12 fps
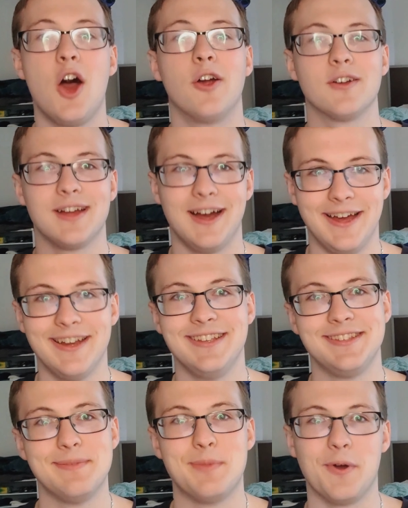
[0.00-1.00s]
Arcana
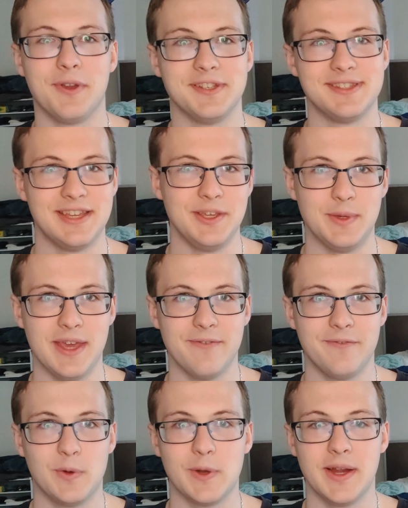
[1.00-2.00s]
is the bonus that you
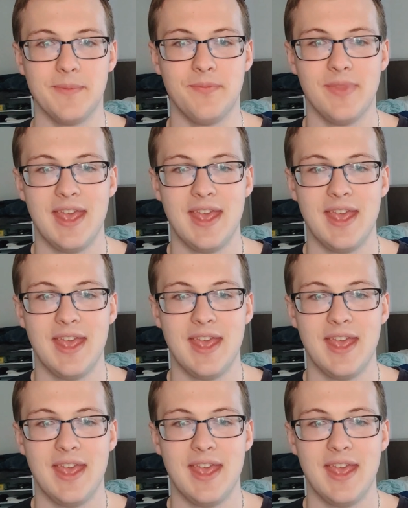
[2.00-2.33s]
get for it.